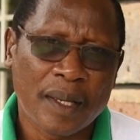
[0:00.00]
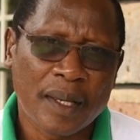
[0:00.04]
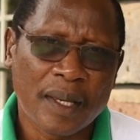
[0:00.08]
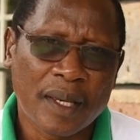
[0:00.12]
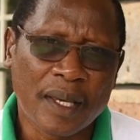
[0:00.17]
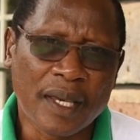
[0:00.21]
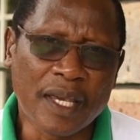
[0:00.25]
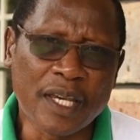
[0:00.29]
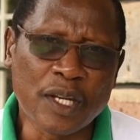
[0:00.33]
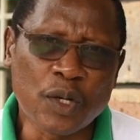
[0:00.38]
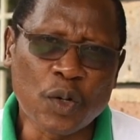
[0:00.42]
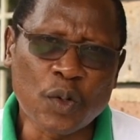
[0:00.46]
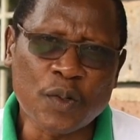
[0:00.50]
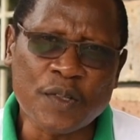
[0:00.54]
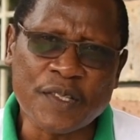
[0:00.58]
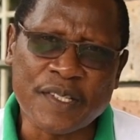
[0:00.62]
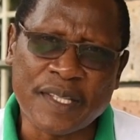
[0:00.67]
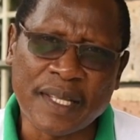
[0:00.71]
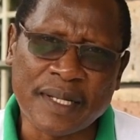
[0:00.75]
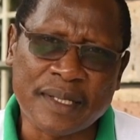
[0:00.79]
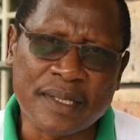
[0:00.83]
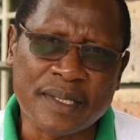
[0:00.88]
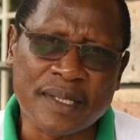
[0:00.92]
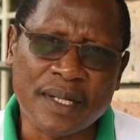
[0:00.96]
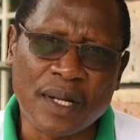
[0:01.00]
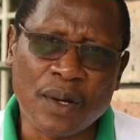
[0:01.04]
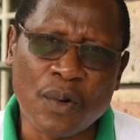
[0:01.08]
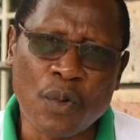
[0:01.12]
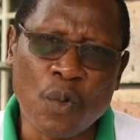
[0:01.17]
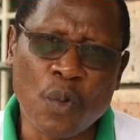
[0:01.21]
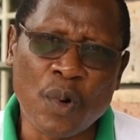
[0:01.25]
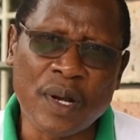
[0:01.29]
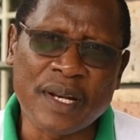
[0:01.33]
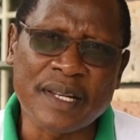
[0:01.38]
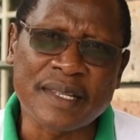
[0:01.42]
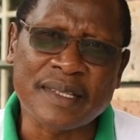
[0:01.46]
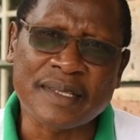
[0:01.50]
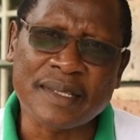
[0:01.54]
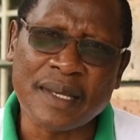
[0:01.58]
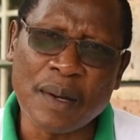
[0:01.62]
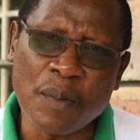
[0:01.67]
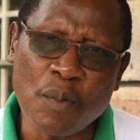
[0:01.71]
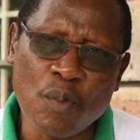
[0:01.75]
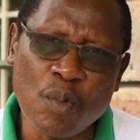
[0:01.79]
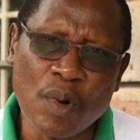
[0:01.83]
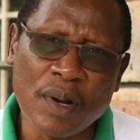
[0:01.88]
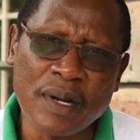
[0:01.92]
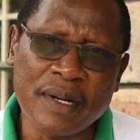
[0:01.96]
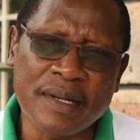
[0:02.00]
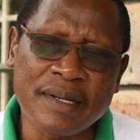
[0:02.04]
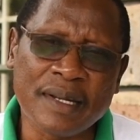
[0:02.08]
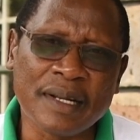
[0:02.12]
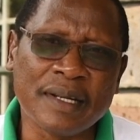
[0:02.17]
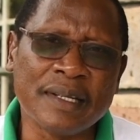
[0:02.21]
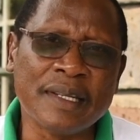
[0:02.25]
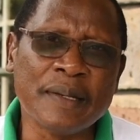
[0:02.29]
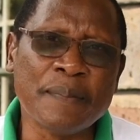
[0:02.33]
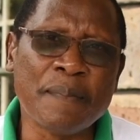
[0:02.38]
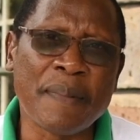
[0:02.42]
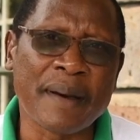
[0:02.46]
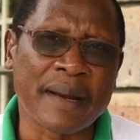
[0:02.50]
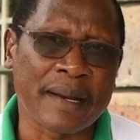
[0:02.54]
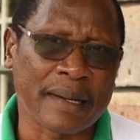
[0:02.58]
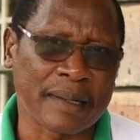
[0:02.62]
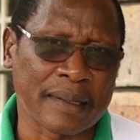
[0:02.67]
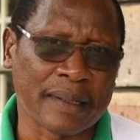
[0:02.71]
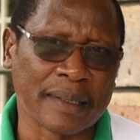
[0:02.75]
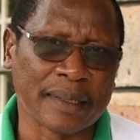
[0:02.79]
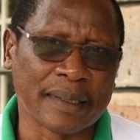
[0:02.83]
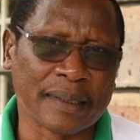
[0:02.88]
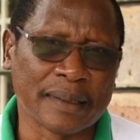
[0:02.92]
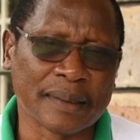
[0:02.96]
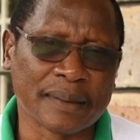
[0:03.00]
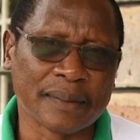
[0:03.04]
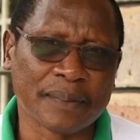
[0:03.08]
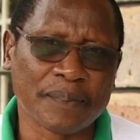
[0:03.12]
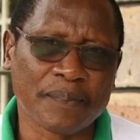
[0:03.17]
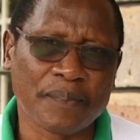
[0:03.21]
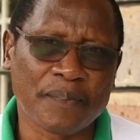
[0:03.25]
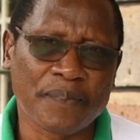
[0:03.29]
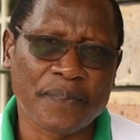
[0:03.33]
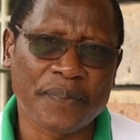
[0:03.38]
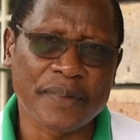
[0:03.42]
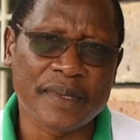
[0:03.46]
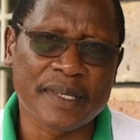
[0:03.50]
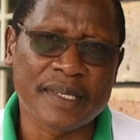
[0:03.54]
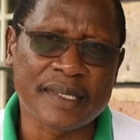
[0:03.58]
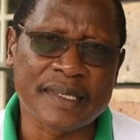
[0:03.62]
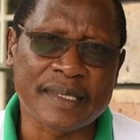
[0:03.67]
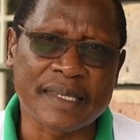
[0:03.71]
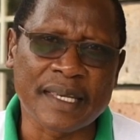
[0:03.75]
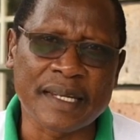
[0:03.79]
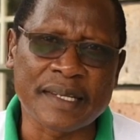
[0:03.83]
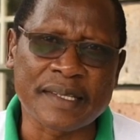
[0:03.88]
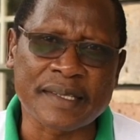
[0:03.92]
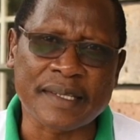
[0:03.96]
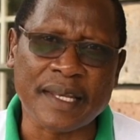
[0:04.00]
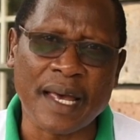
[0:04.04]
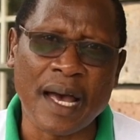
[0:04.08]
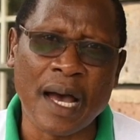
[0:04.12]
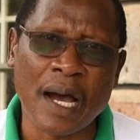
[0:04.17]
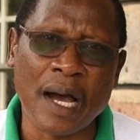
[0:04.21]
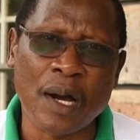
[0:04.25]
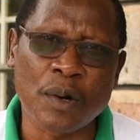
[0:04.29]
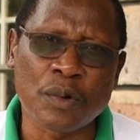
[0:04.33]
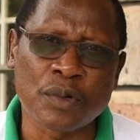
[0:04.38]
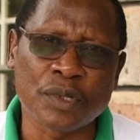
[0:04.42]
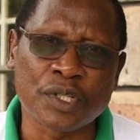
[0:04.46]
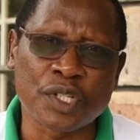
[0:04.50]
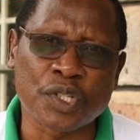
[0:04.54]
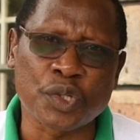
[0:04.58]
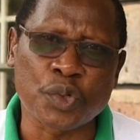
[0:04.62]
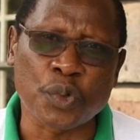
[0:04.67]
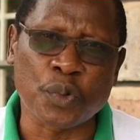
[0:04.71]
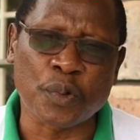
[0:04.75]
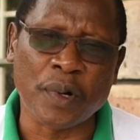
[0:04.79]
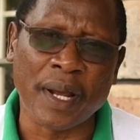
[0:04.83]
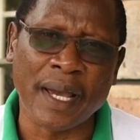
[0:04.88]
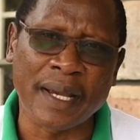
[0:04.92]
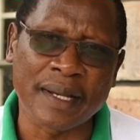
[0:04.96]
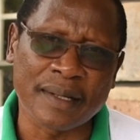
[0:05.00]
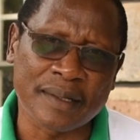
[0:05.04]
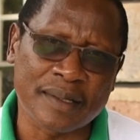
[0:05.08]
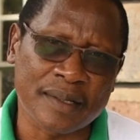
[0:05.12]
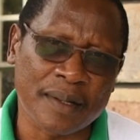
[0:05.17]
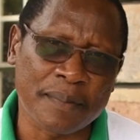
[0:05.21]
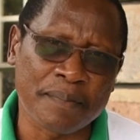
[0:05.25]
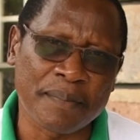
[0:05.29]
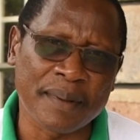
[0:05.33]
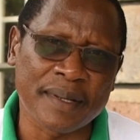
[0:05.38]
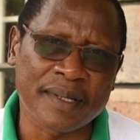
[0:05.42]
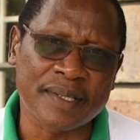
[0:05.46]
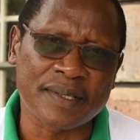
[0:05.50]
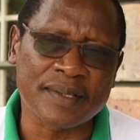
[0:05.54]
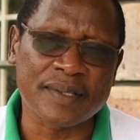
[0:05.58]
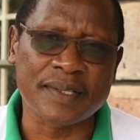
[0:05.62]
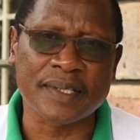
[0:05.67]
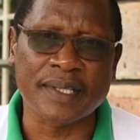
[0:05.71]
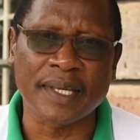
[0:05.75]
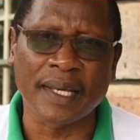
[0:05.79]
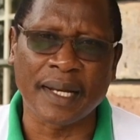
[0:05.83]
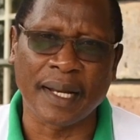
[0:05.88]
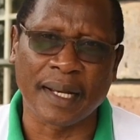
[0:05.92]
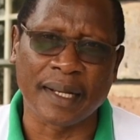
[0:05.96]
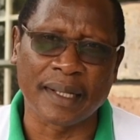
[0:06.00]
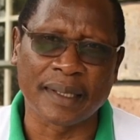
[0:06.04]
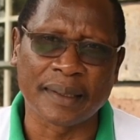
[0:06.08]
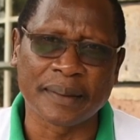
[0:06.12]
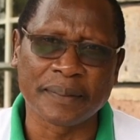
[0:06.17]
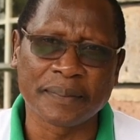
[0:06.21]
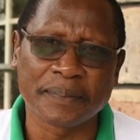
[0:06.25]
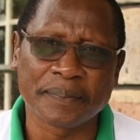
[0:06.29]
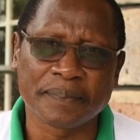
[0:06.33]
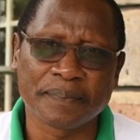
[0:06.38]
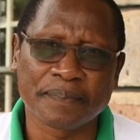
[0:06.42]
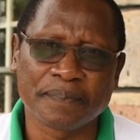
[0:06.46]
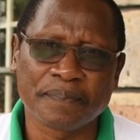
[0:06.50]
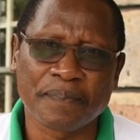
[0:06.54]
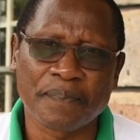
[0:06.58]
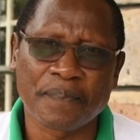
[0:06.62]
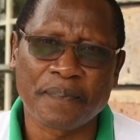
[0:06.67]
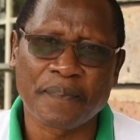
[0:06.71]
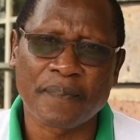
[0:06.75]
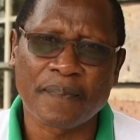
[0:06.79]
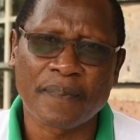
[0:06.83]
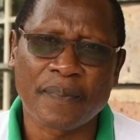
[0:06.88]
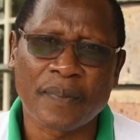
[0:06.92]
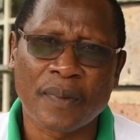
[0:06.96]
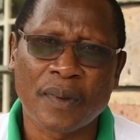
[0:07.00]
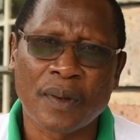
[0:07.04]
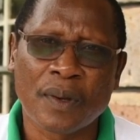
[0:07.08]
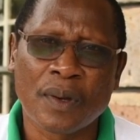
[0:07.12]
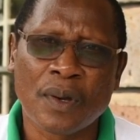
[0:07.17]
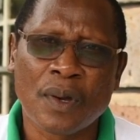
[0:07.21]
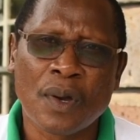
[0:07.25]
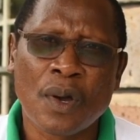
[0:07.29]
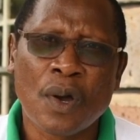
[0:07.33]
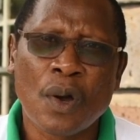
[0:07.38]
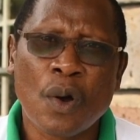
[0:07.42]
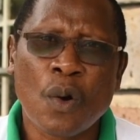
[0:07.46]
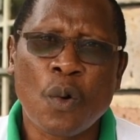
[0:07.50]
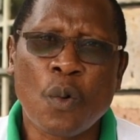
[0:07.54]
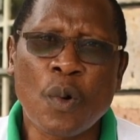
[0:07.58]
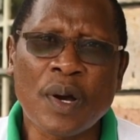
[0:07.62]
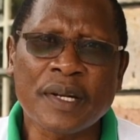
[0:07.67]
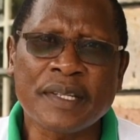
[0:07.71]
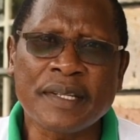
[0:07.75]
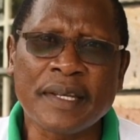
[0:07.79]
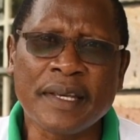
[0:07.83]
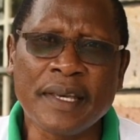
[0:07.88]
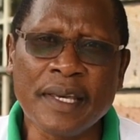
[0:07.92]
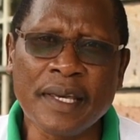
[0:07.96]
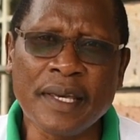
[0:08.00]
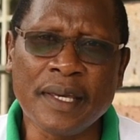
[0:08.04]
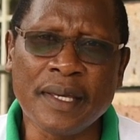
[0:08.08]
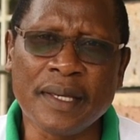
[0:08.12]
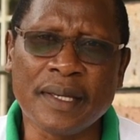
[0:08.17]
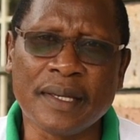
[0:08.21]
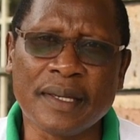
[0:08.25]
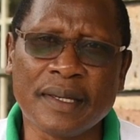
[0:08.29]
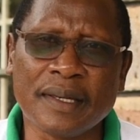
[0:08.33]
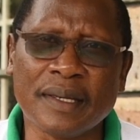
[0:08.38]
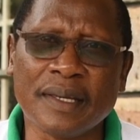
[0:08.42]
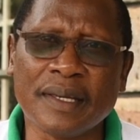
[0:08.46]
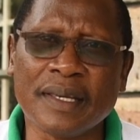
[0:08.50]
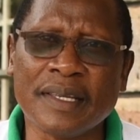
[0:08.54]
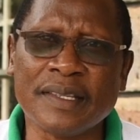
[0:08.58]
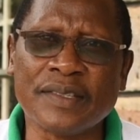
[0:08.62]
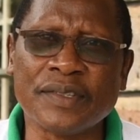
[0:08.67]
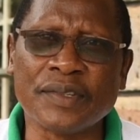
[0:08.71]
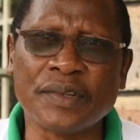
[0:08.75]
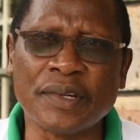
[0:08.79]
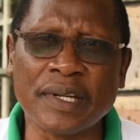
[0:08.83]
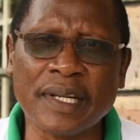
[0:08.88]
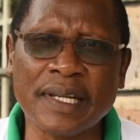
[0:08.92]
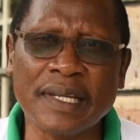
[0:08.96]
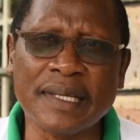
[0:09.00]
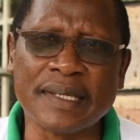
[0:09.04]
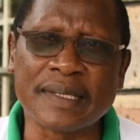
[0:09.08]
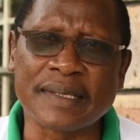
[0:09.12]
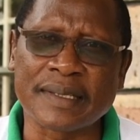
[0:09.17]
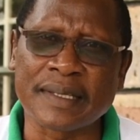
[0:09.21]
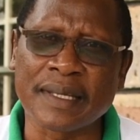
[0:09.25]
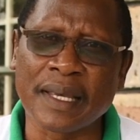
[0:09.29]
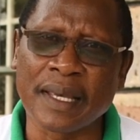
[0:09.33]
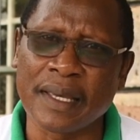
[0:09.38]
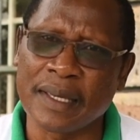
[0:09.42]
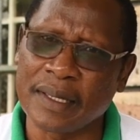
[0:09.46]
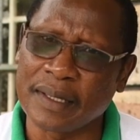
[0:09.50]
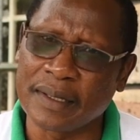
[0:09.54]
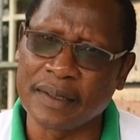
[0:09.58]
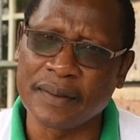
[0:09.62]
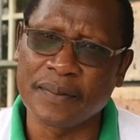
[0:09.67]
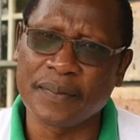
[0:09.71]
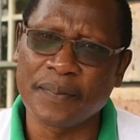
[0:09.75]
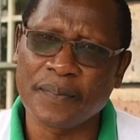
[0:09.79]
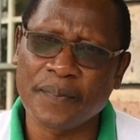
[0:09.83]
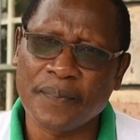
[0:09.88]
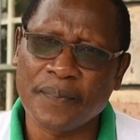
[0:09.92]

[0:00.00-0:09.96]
He notes that when someone deliberately sets out to write a bestseller, what he is really saying